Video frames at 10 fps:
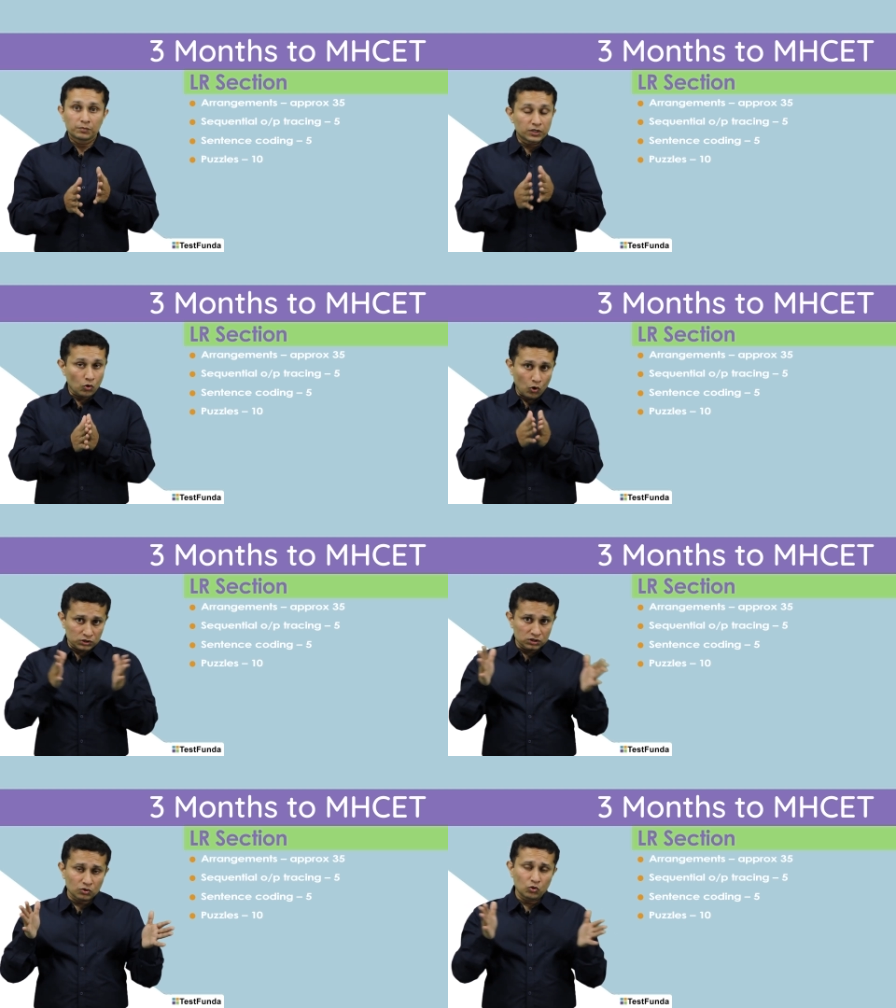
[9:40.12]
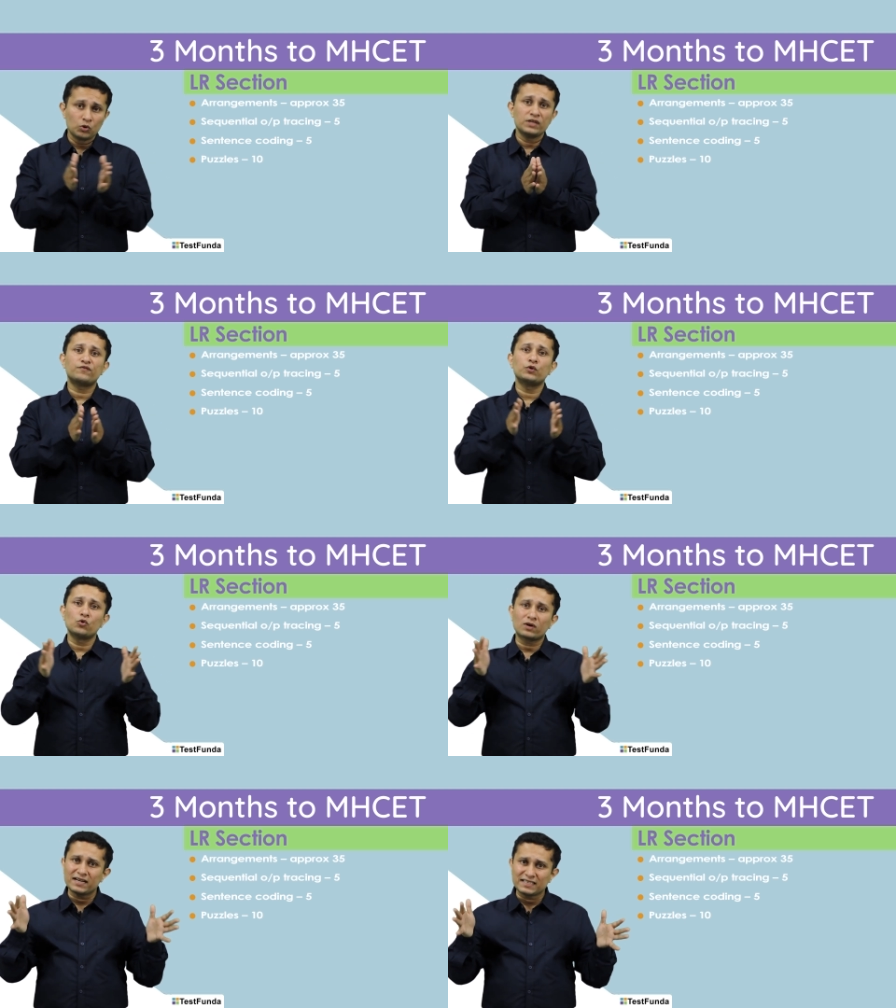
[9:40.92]
But on the whole, if you
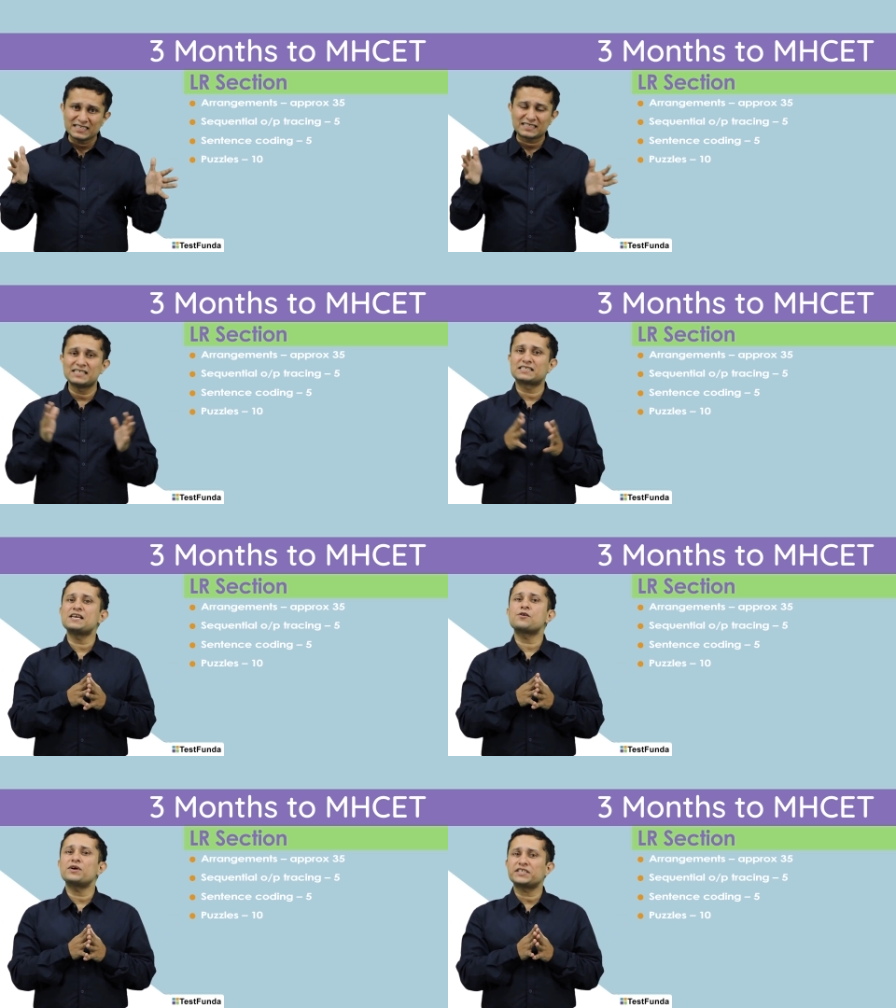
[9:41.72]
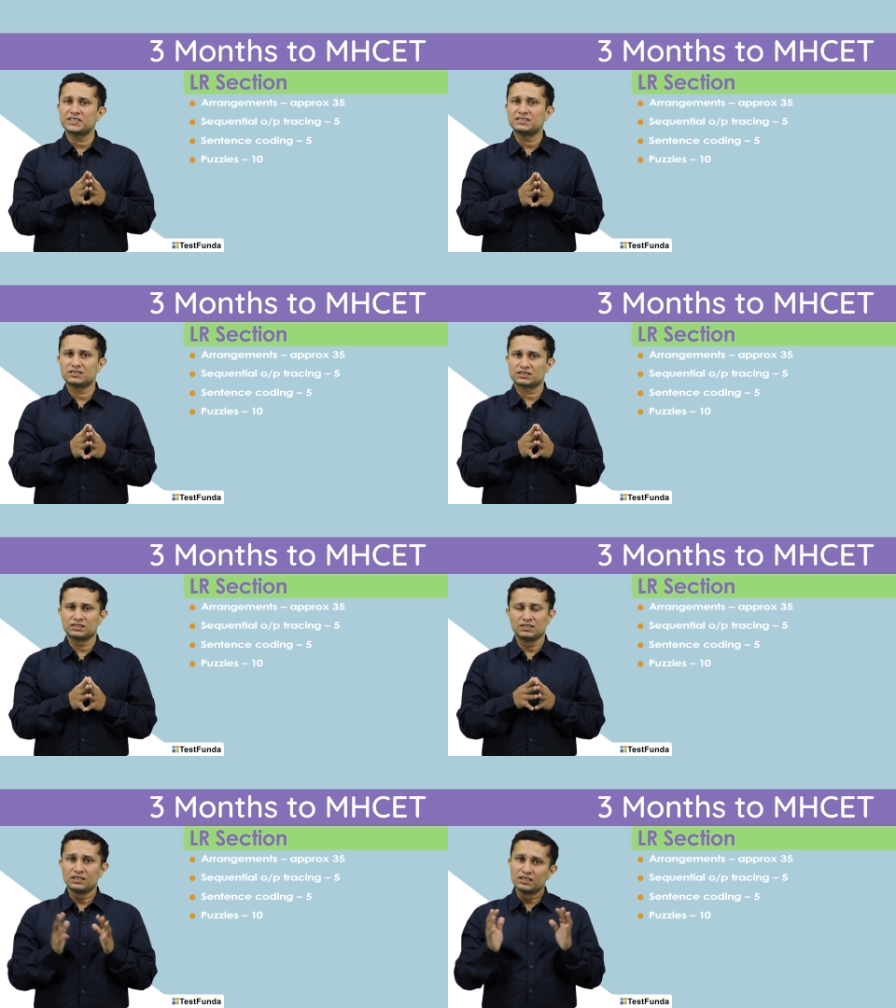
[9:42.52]
look at these 60 questions,
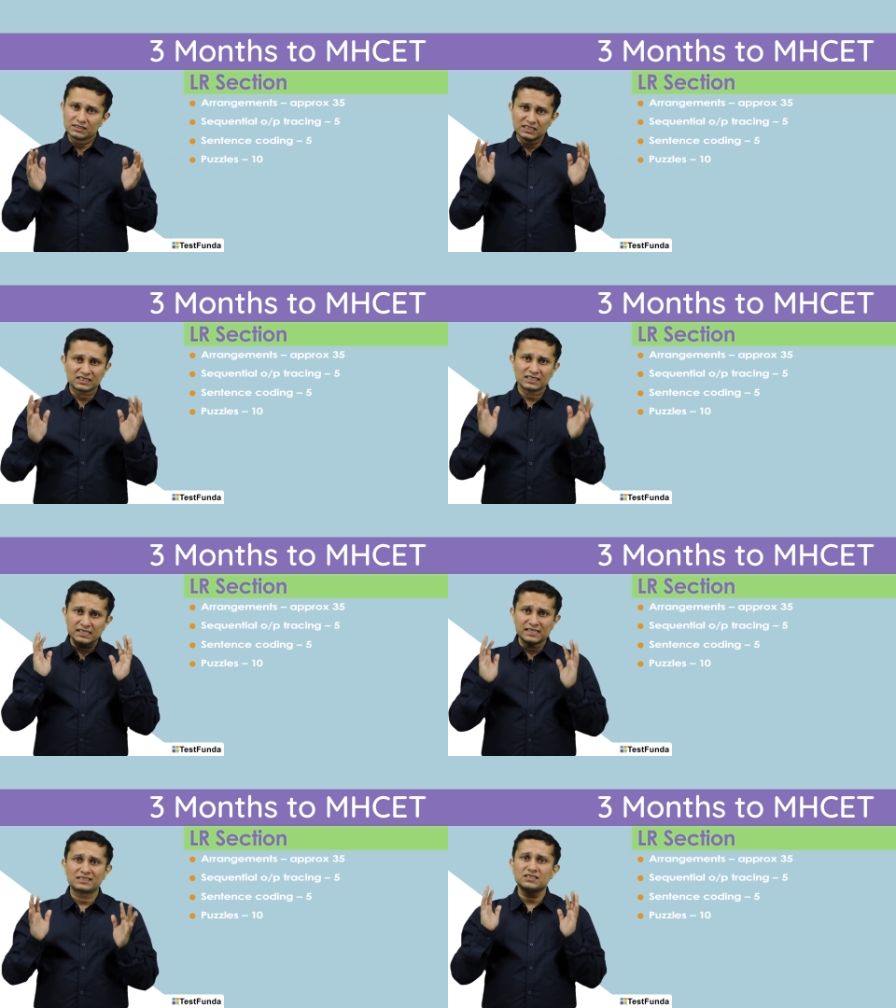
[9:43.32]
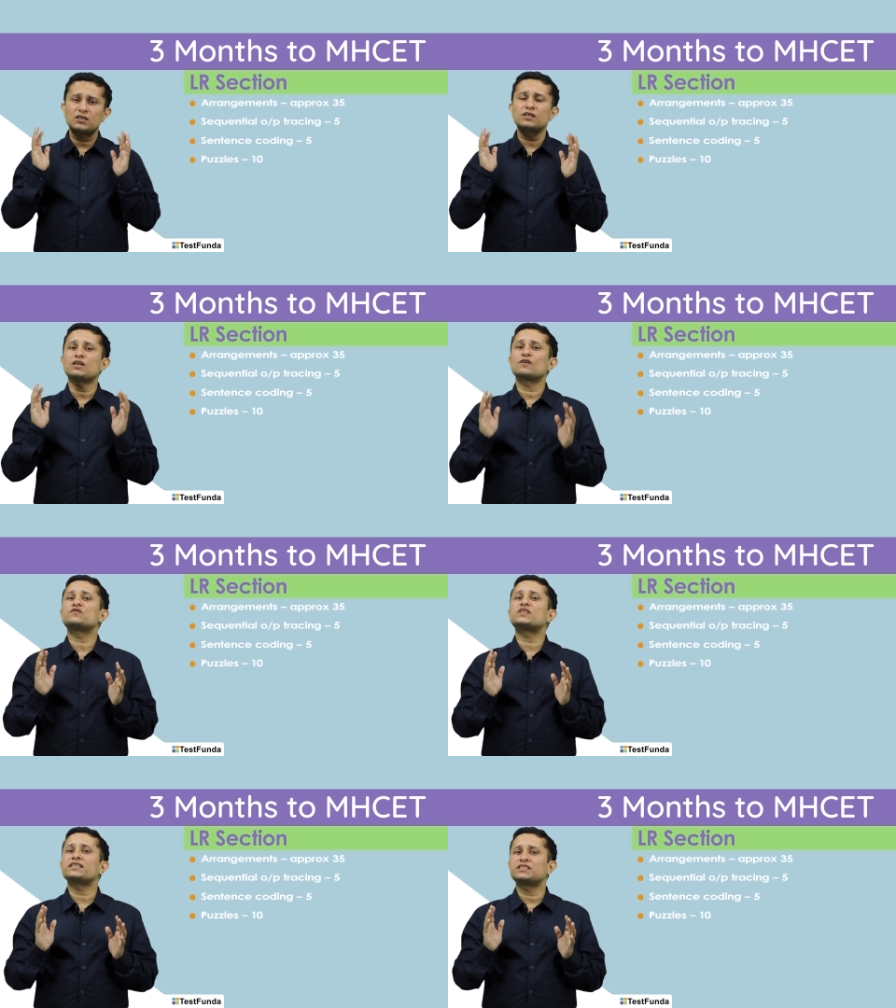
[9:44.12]
this is a
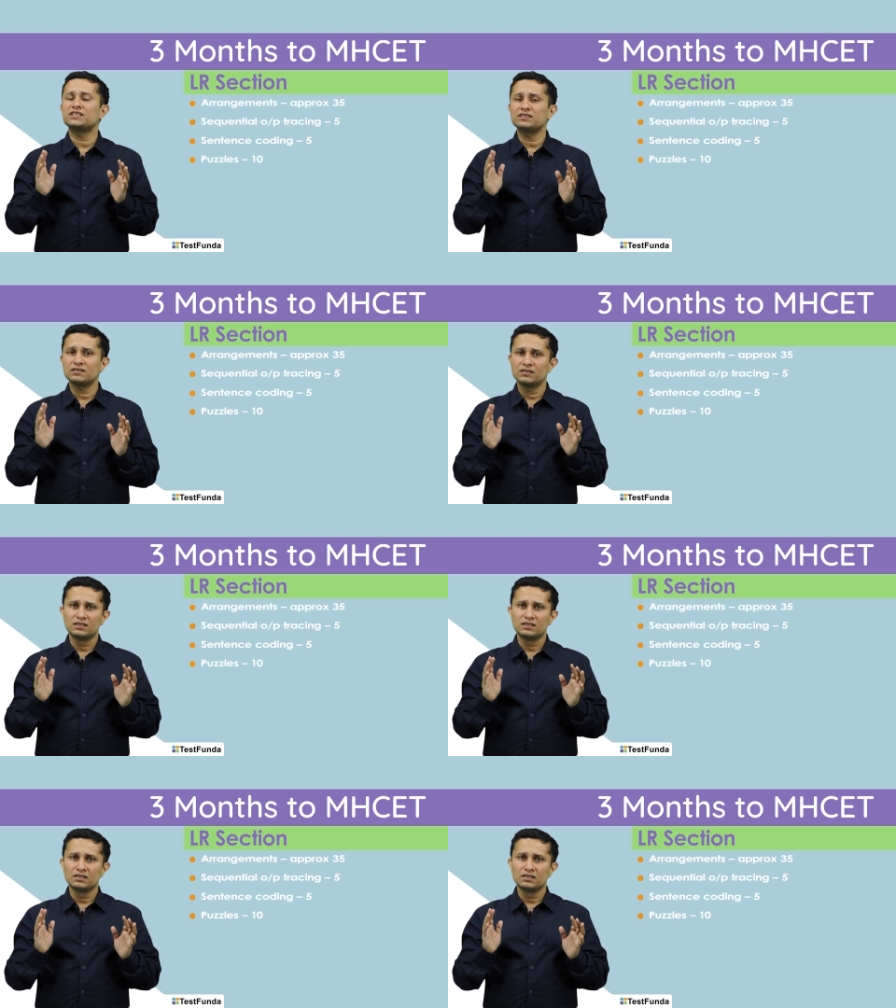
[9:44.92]
tough section,